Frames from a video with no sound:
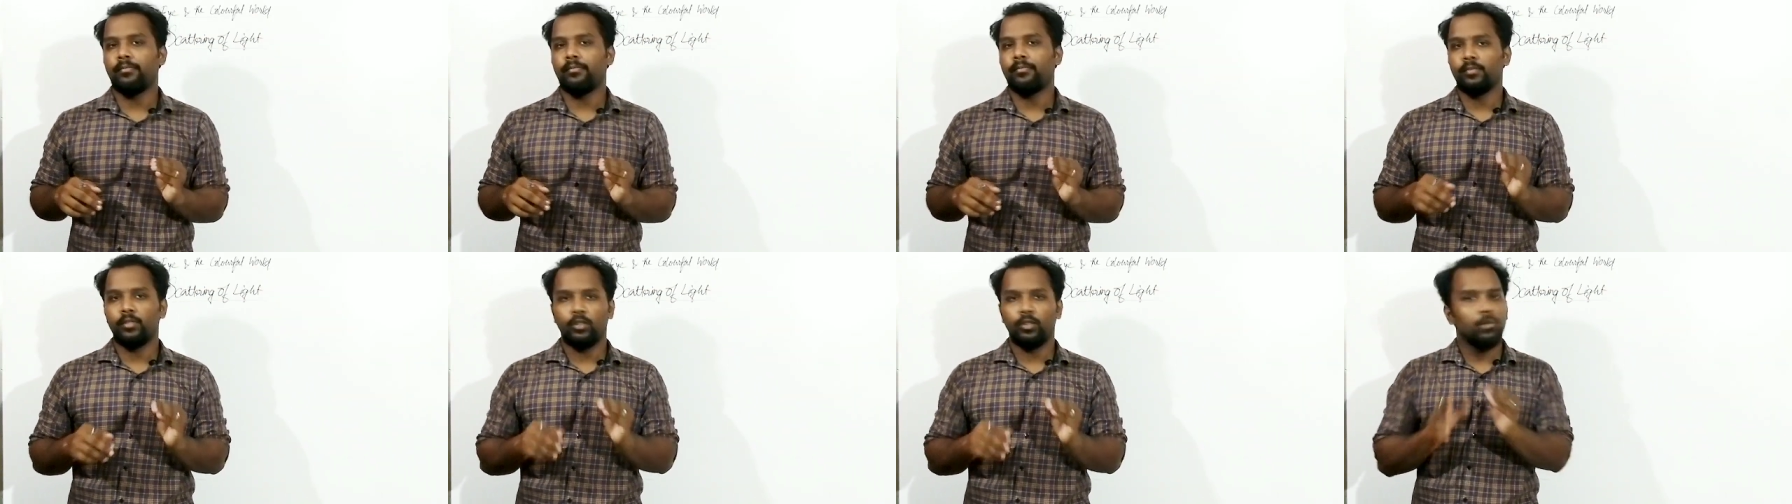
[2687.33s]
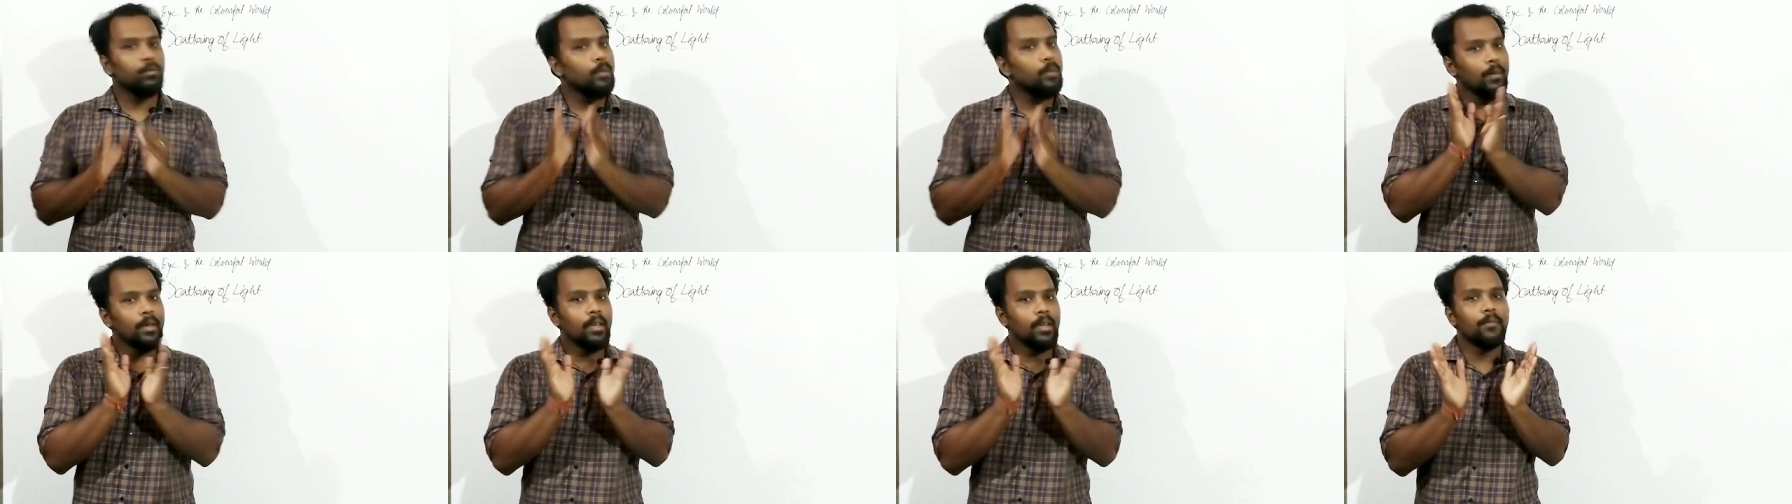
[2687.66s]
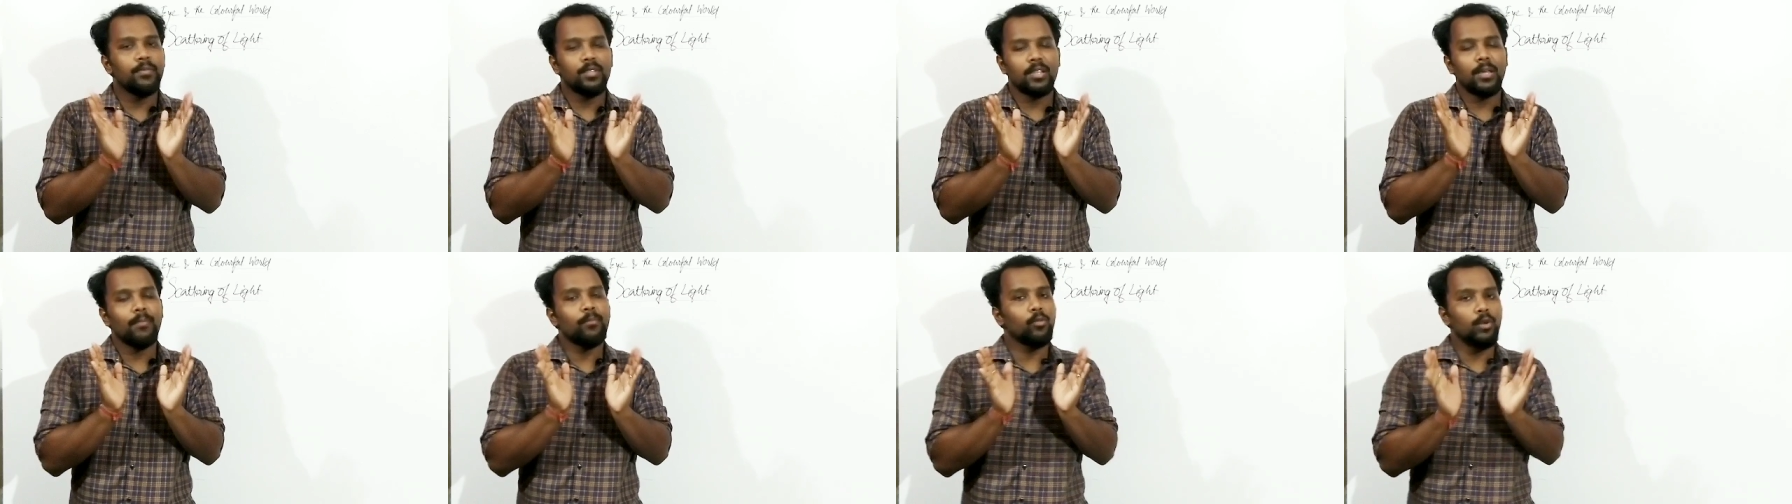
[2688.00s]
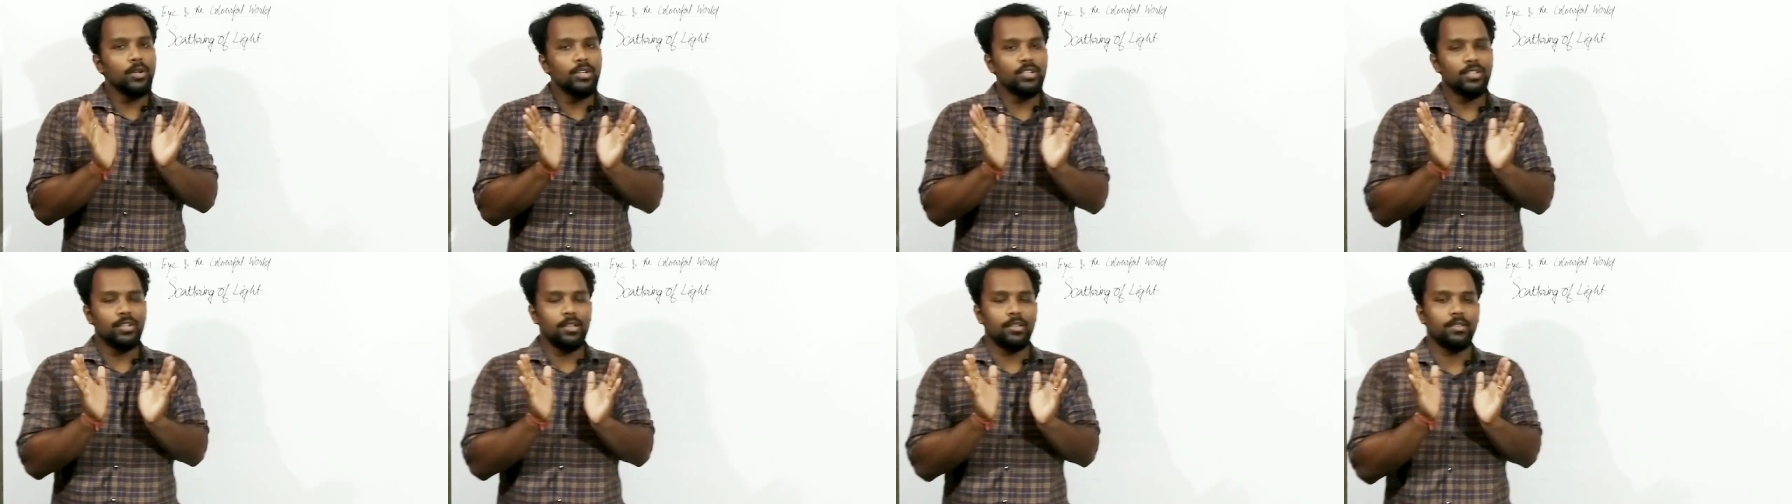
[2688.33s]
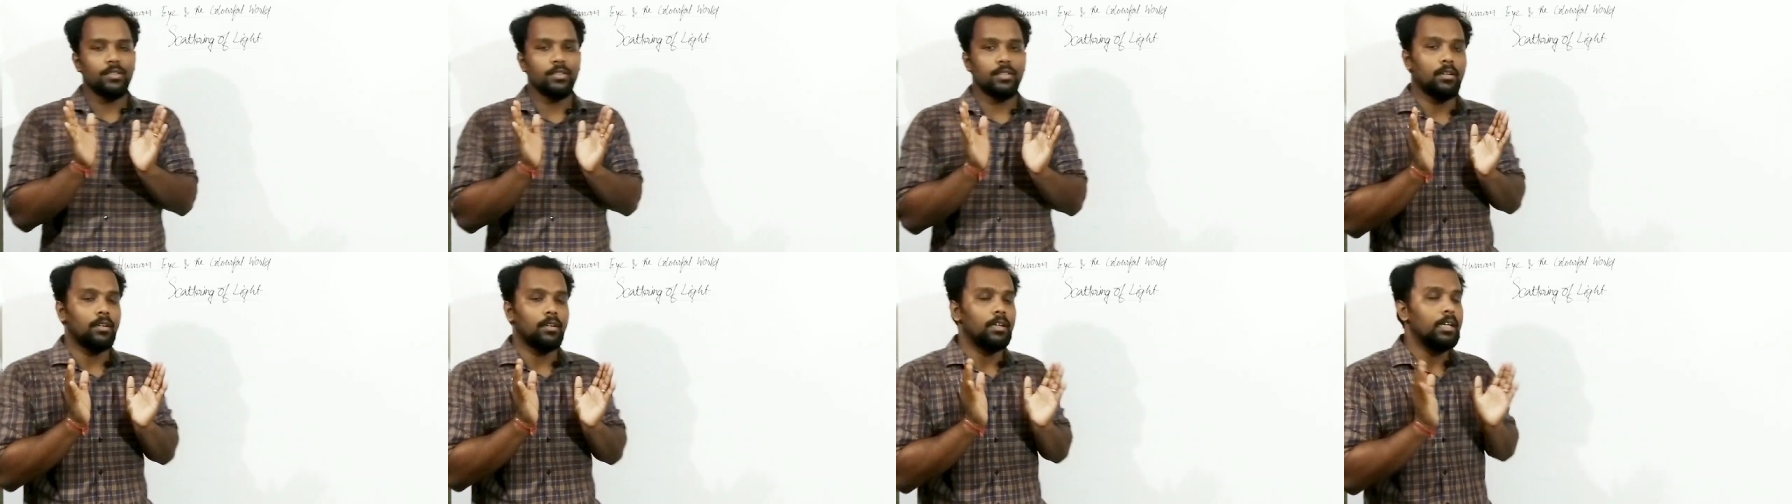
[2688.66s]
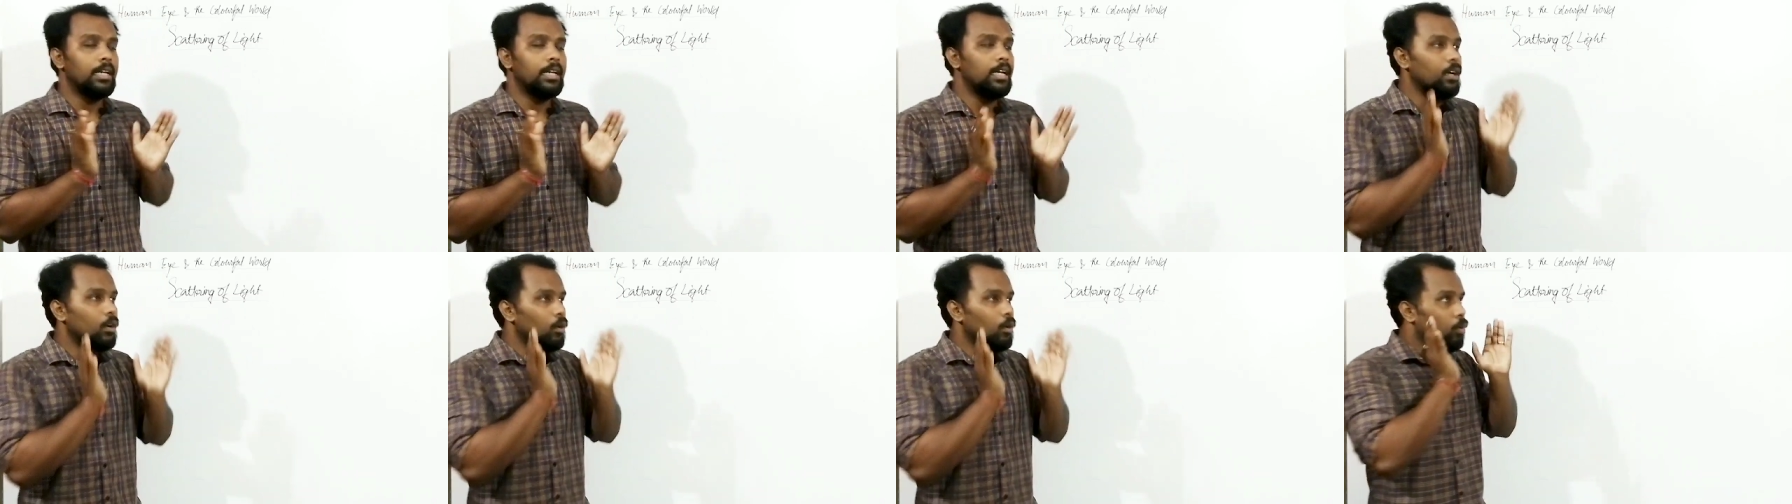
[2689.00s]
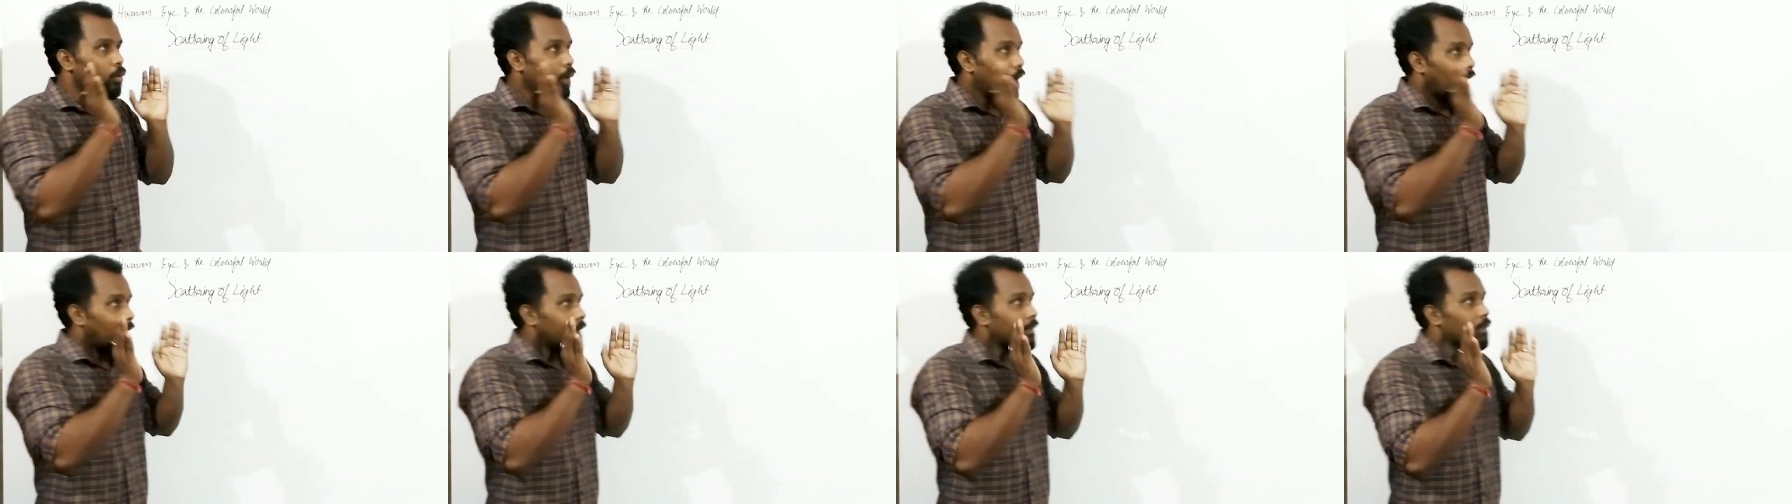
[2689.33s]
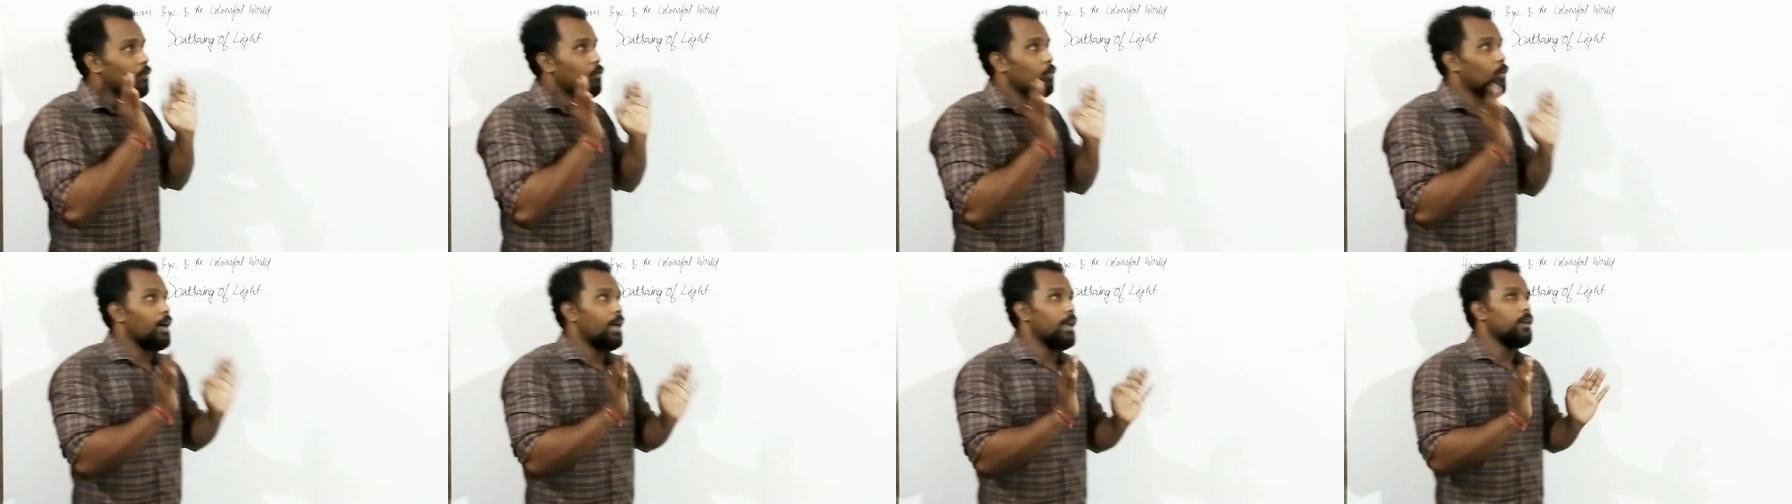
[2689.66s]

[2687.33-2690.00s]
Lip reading: You maybe have some questions. So why